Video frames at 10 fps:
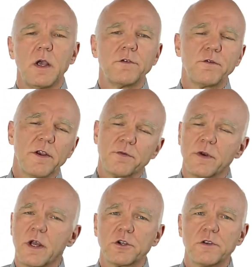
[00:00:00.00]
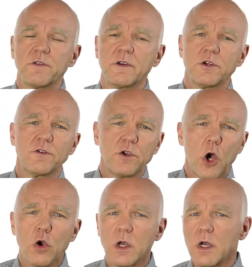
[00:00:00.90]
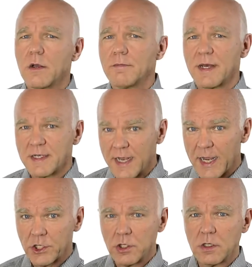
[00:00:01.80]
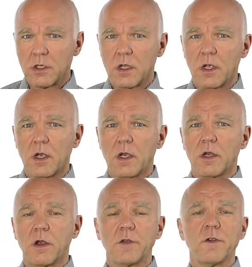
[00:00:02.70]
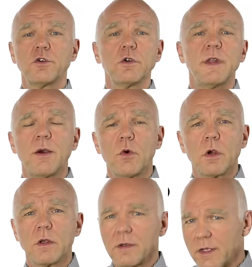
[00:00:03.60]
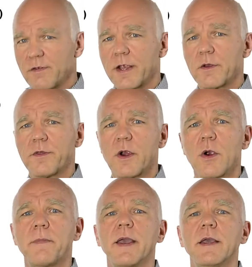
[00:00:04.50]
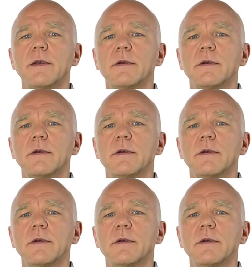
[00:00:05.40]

Stress reduction, such as yoga, meditation, a social network, and psychotherapy.